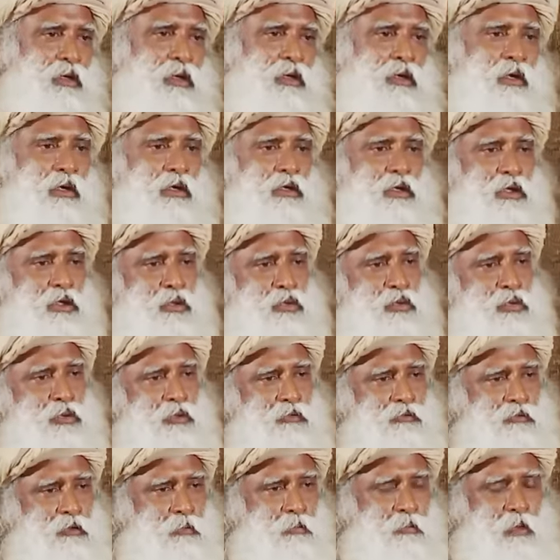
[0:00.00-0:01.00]
A cocoon
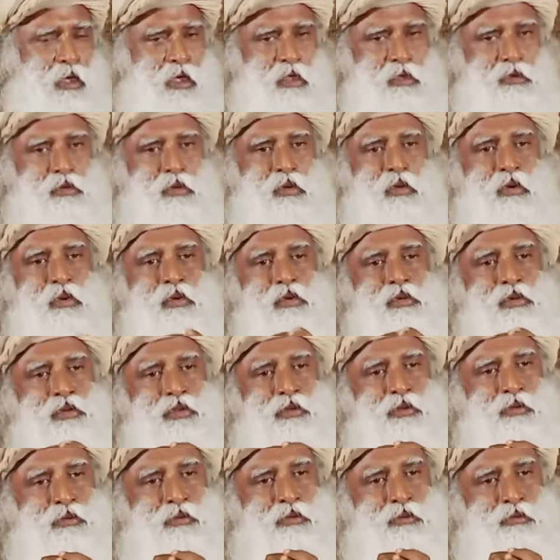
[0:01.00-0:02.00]
of the past holds
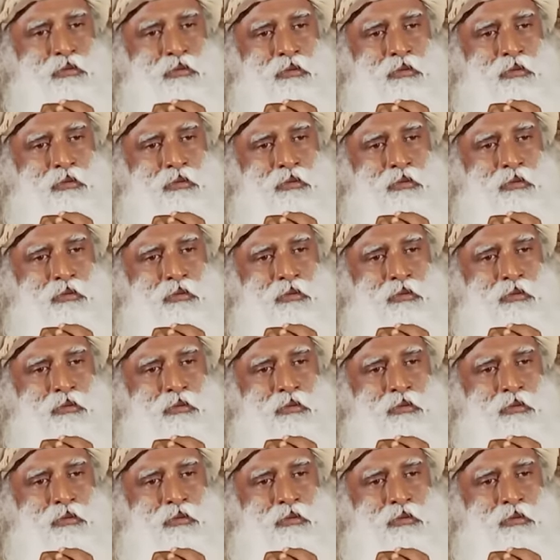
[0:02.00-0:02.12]
you